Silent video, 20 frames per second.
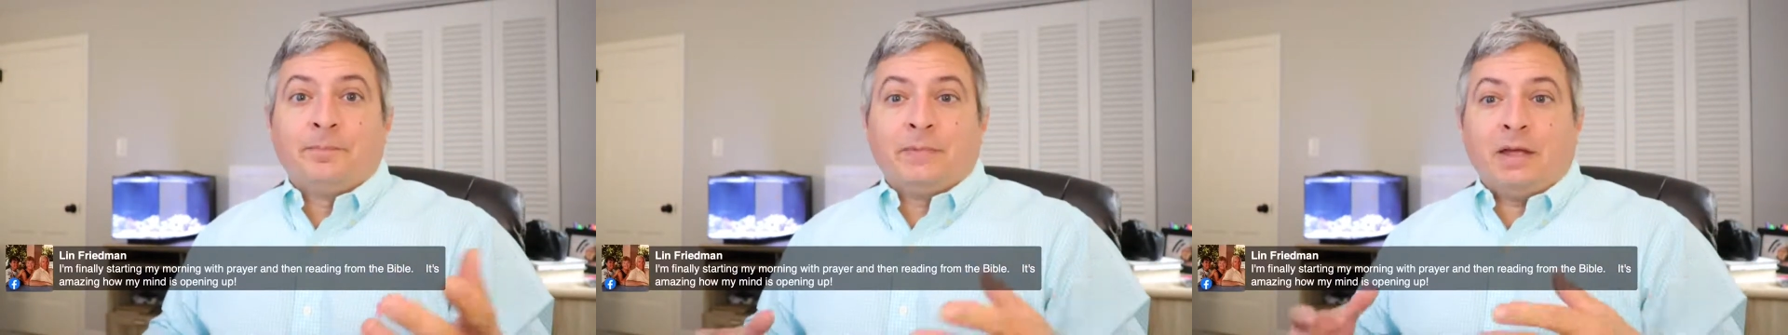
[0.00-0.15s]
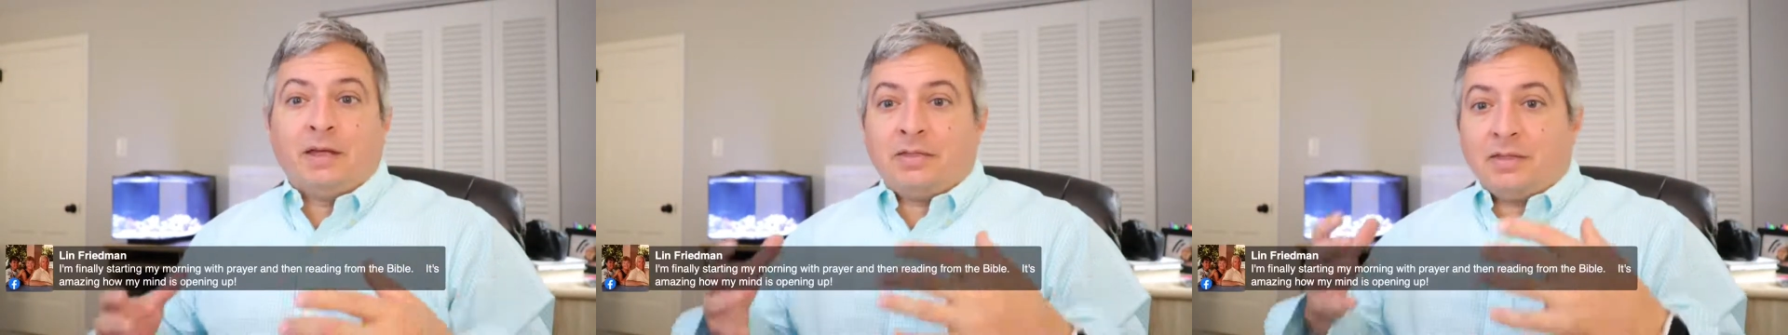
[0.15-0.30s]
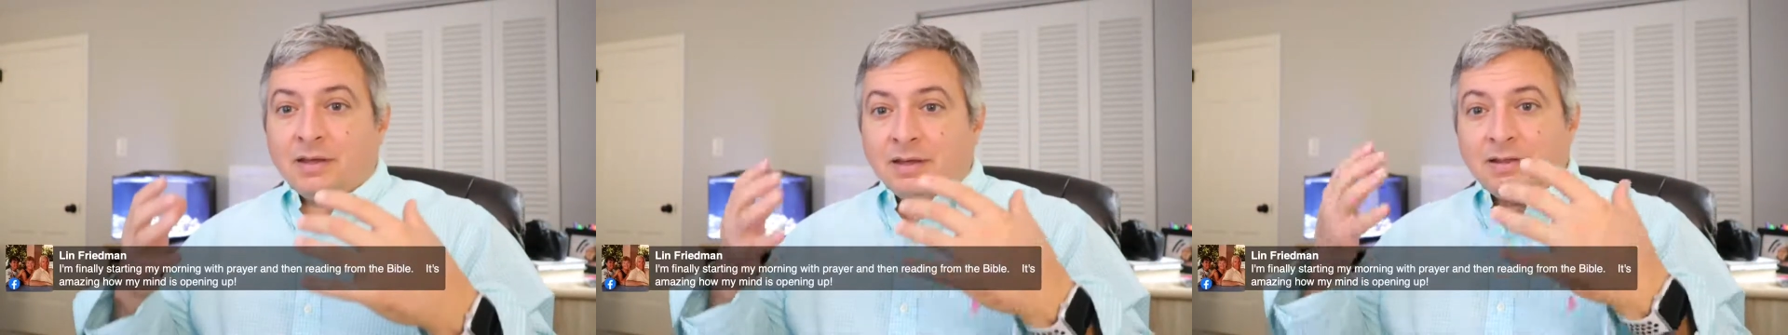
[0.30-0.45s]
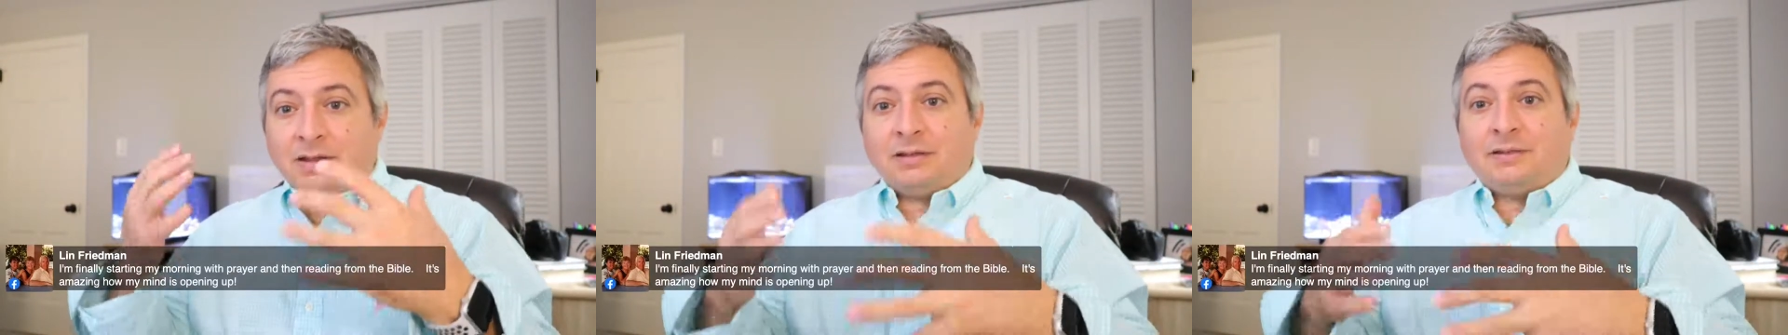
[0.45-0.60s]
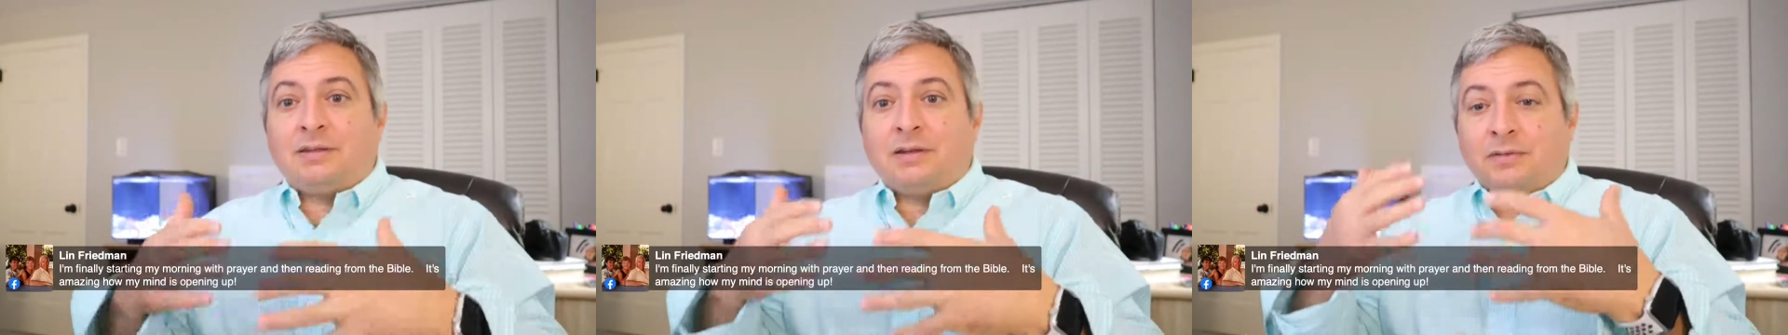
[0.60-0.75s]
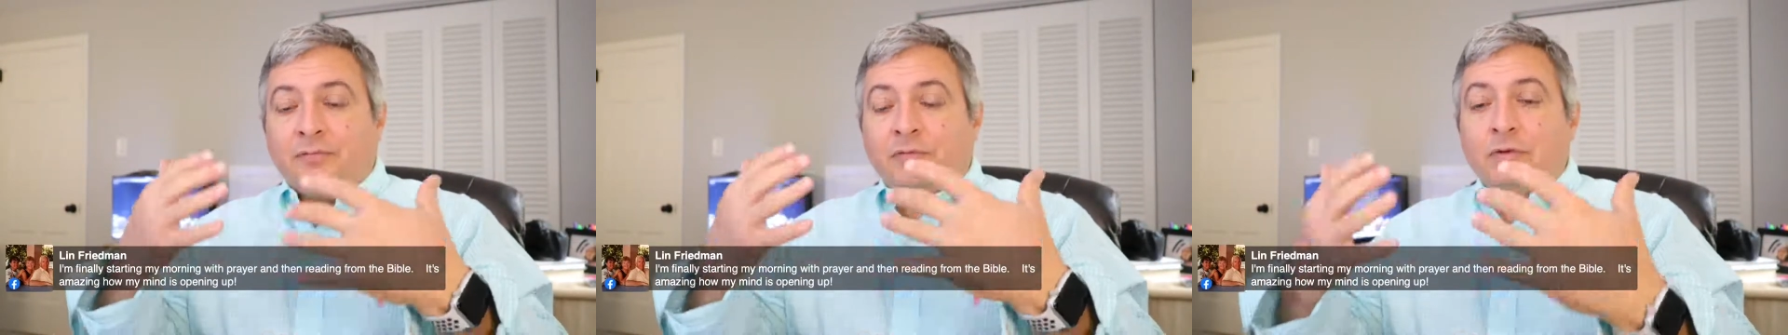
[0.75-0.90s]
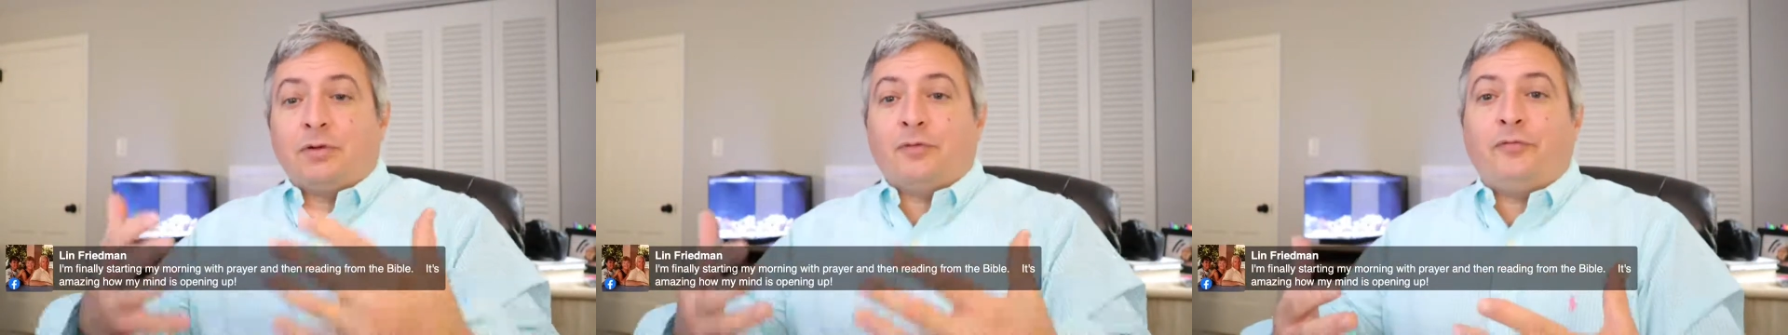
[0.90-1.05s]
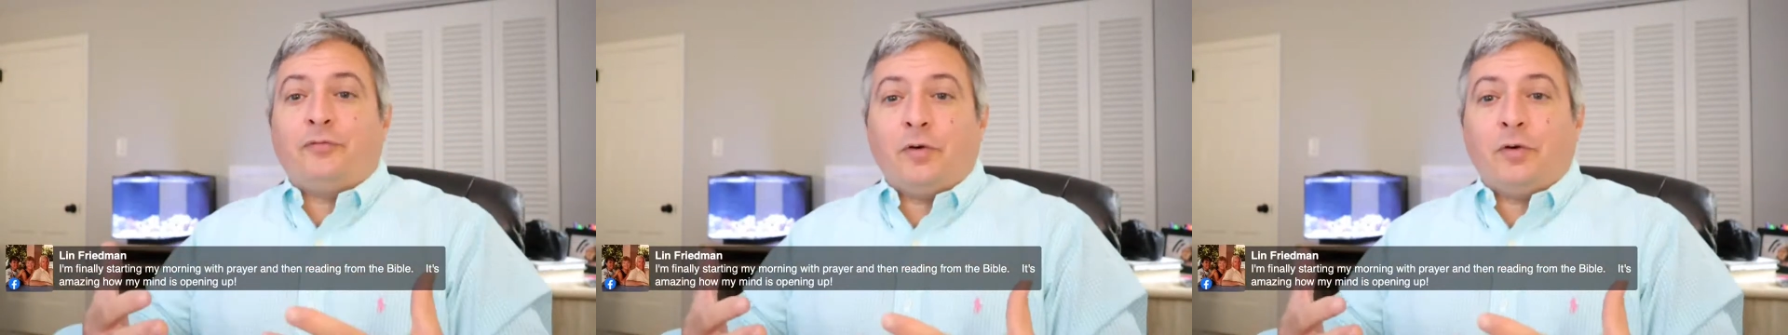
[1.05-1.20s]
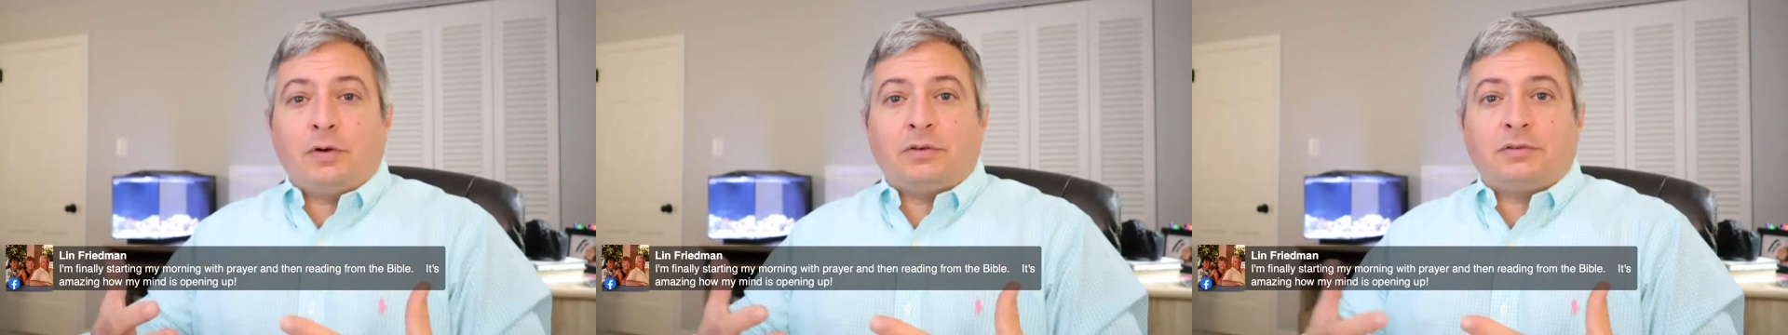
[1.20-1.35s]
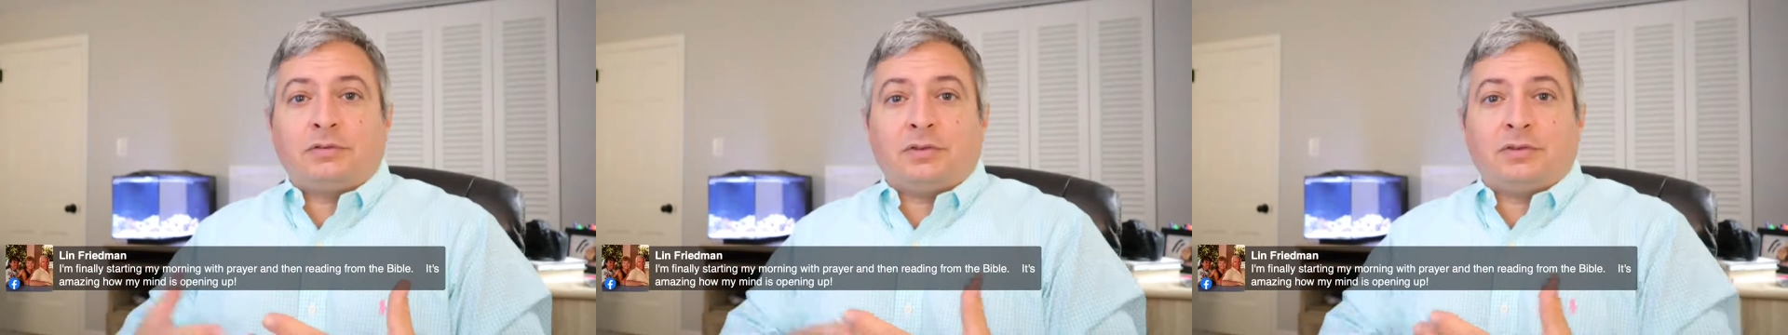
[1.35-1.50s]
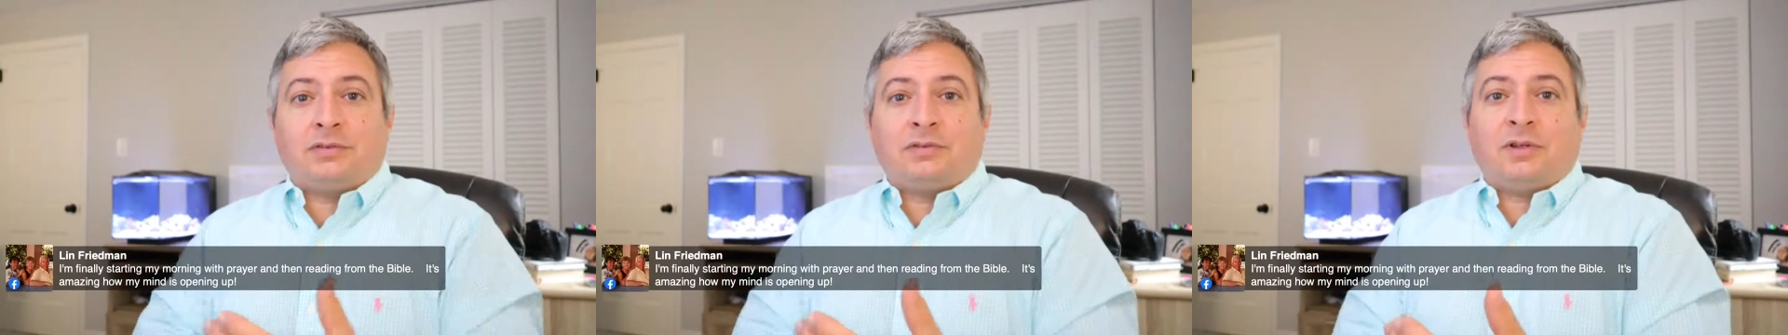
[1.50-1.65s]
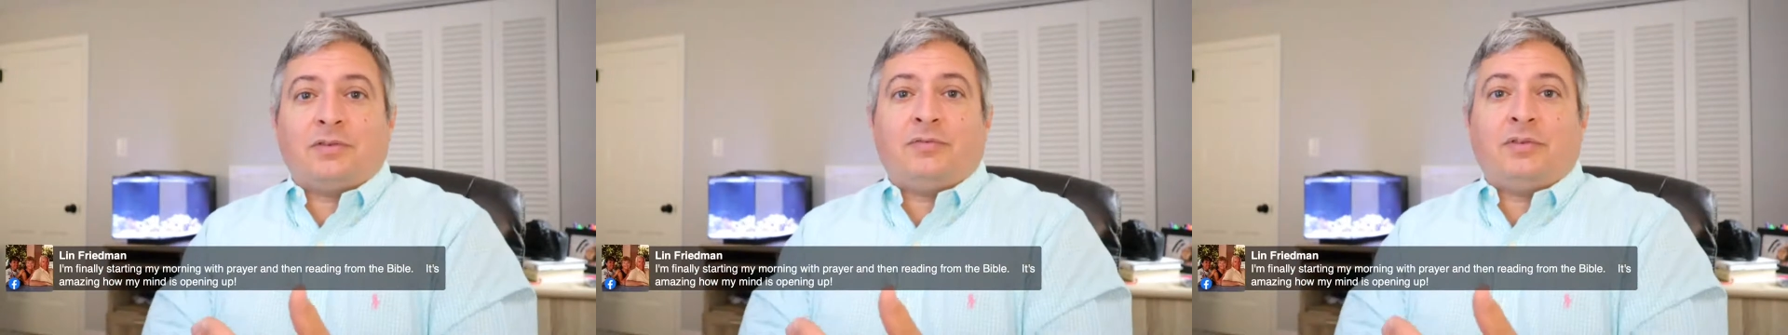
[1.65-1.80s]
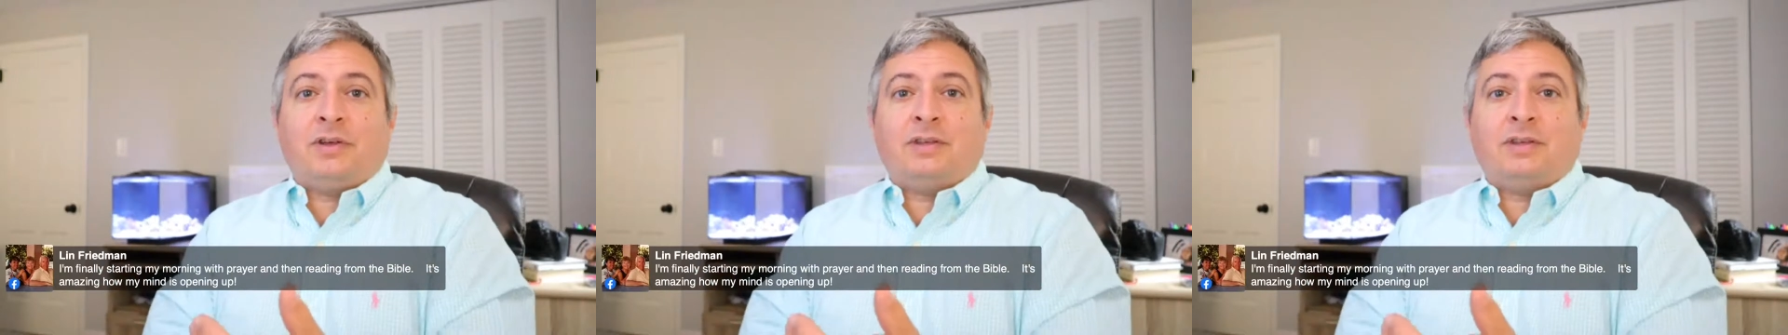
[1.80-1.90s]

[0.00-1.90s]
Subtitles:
I think that's it. If you can focus on stuff